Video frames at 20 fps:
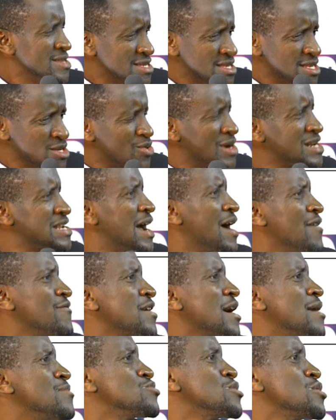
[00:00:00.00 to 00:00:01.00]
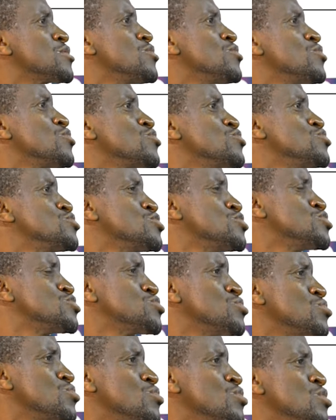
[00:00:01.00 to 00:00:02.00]
this is what I have come to a conclusion
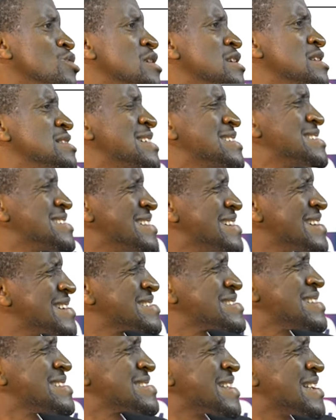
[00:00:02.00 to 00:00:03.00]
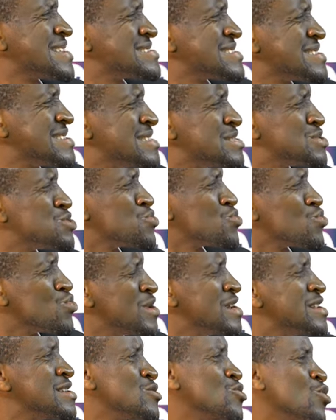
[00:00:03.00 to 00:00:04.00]
to, that exercise is
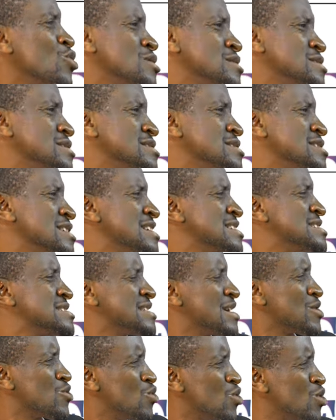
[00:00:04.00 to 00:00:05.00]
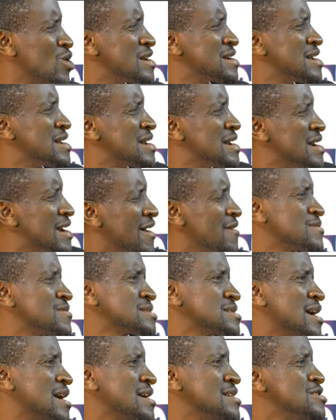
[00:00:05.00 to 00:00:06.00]
really golden. It's a golden
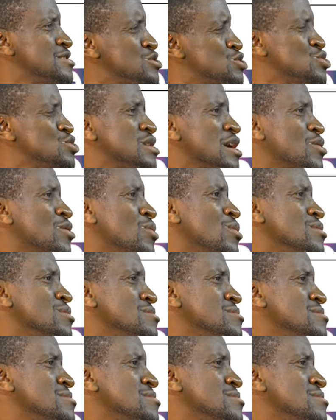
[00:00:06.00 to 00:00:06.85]
lifestyle to take on.